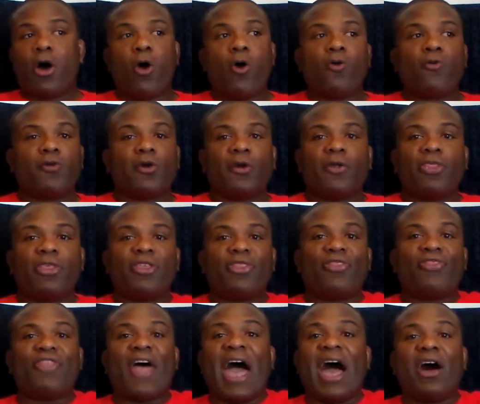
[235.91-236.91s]
over the
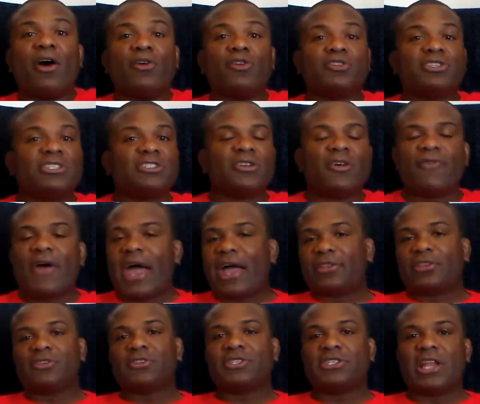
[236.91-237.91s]
thousands of
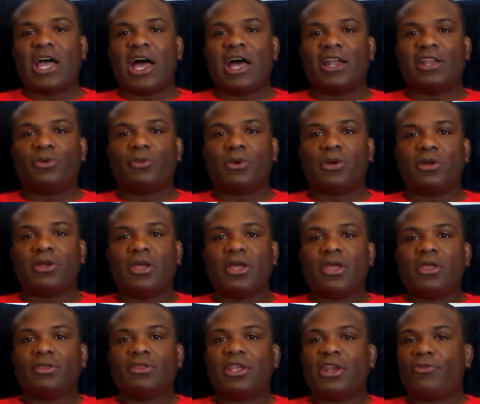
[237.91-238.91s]
actors in Hollywood
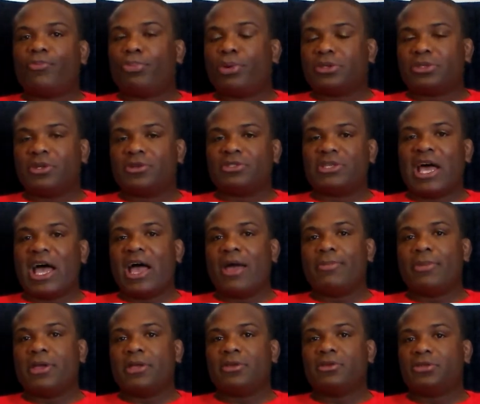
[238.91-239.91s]
that have put their
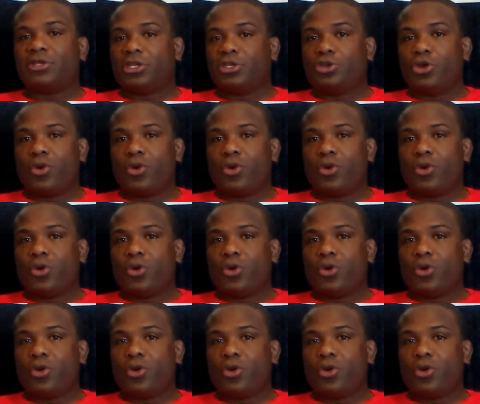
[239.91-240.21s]
time in to